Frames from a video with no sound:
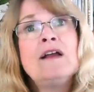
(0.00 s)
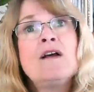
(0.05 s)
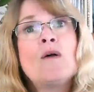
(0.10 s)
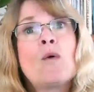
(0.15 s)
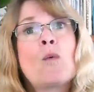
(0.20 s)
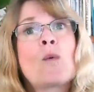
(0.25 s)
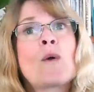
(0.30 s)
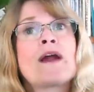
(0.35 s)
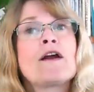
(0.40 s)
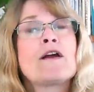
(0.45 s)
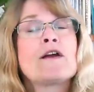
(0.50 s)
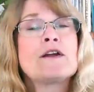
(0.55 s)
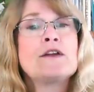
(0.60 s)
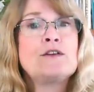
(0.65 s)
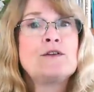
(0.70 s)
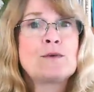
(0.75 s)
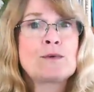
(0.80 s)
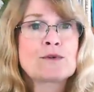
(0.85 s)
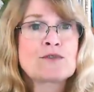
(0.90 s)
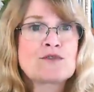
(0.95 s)
where
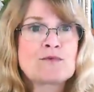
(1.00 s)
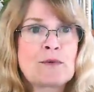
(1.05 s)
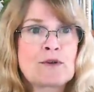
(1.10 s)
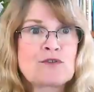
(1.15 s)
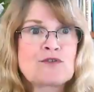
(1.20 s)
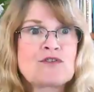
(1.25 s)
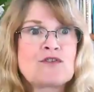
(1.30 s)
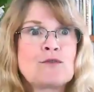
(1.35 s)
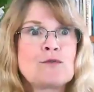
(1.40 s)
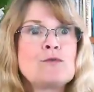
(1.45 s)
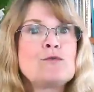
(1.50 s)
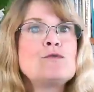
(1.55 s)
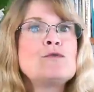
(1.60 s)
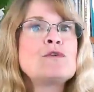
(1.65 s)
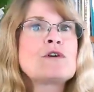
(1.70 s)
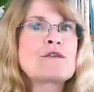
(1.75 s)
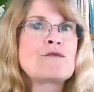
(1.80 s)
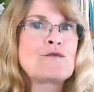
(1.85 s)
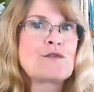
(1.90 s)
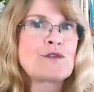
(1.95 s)
you are supposed to
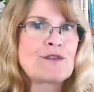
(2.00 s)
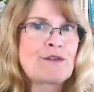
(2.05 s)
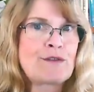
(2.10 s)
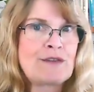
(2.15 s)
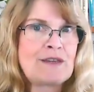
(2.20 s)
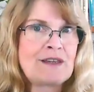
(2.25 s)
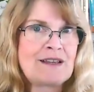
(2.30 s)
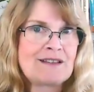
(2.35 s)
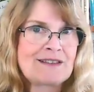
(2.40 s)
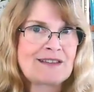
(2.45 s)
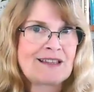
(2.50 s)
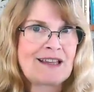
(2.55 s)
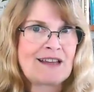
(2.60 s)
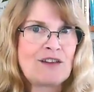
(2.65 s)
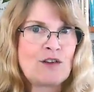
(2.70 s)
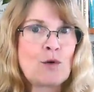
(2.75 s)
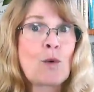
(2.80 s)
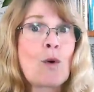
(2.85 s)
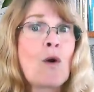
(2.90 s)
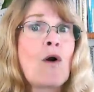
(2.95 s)
look for the things that
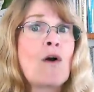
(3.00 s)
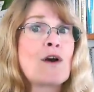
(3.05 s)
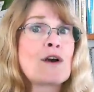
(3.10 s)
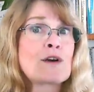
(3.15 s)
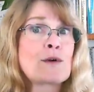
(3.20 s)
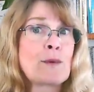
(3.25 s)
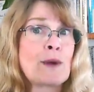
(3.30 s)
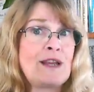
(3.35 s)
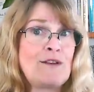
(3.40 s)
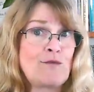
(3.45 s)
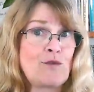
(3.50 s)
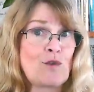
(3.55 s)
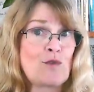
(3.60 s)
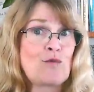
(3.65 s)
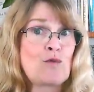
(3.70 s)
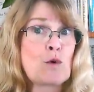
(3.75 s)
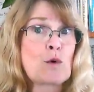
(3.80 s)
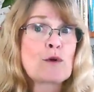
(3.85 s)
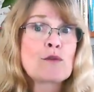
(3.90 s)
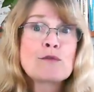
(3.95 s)
you are grateful
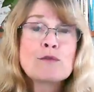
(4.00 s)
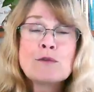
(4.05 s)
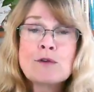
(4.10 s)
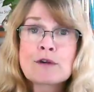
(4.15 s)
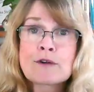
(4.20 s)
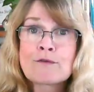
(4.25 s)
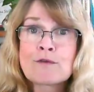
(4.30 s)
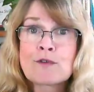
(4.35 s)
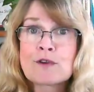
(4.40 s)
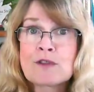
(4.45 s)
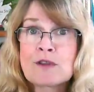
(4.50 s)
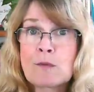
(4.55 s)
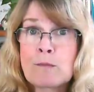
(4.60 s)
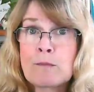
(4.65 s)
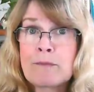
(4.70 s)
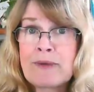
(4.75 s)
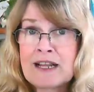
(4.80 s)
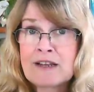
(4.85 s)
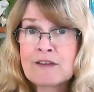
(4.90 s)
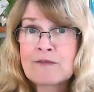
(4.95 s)
for, look for the
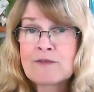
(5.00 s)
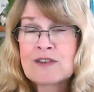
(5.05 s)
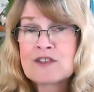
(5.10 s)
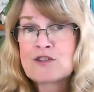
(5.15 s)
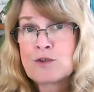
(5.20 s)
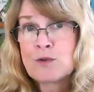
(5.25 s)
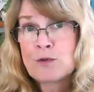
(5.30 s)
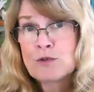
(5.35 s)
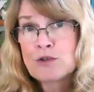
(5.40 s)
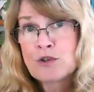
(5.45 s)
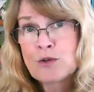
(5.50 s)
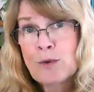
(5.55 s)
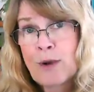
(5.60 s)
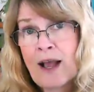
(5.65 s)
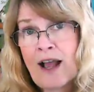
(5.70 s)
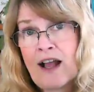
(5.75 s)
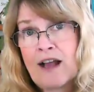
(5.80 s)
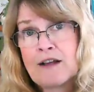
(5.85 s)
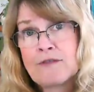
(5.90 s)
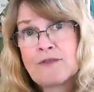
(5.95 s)
benefits you do
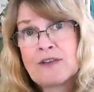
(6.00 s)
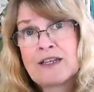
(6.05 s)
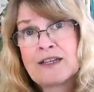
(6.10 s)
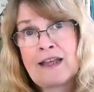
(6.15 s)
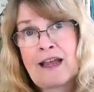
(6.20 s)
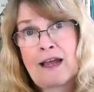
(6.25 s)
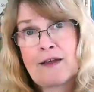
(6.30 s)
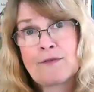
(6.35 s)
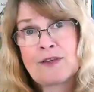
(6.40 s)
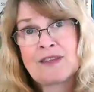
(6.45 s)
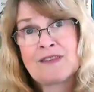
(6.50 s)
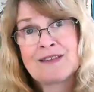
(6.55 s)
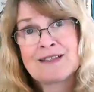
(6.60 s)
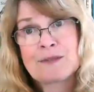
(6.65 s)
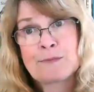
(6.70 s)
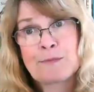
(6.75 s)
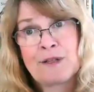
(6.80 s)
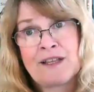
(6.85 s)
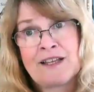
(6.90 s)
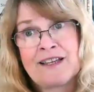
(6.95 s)
have in having this
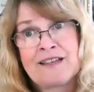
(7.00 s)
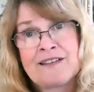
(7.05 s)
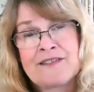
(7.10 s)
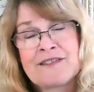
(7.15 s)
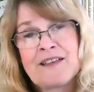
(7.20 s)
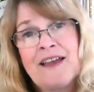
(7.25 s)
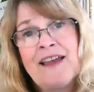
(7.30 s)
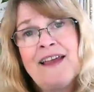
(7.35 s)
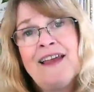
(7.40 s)
place.